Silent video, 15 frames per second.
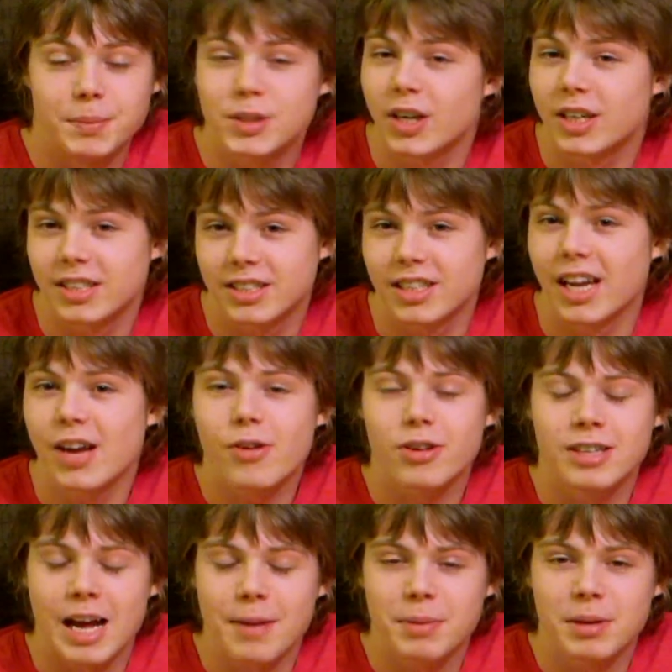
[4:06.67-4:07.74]
I'm sorry to
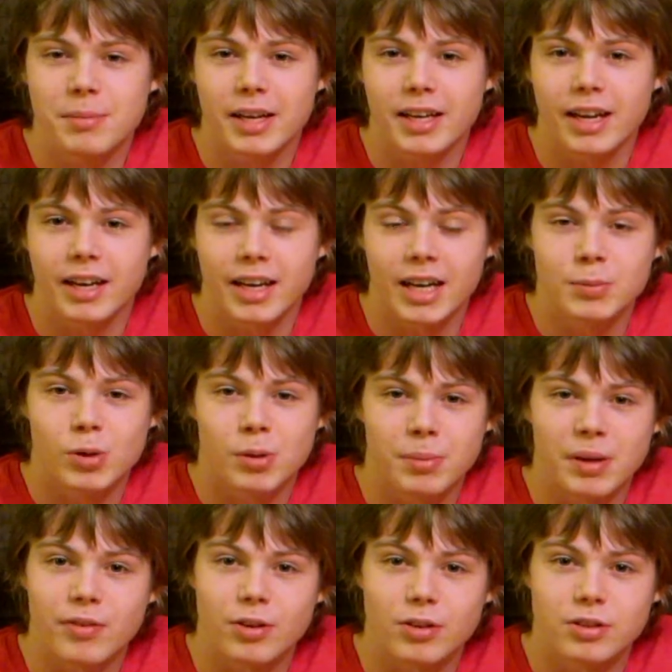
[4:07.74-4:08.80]
say I will not be making any
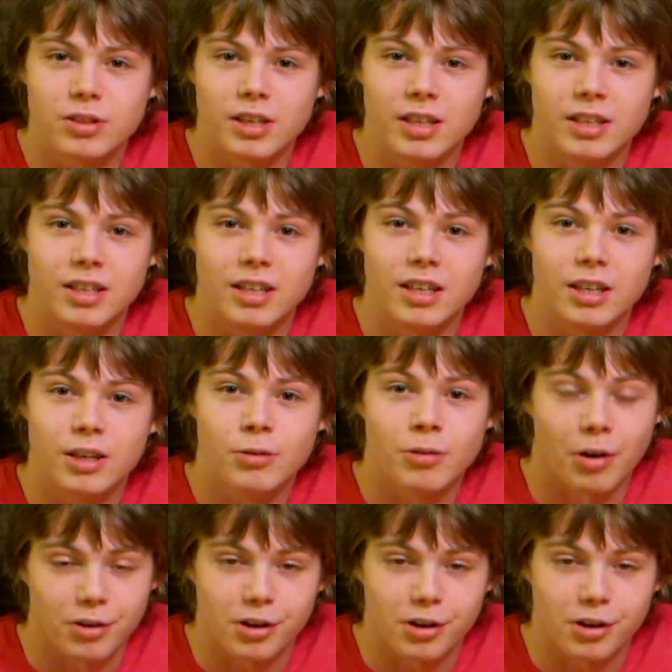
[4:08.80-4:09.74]
more beavers into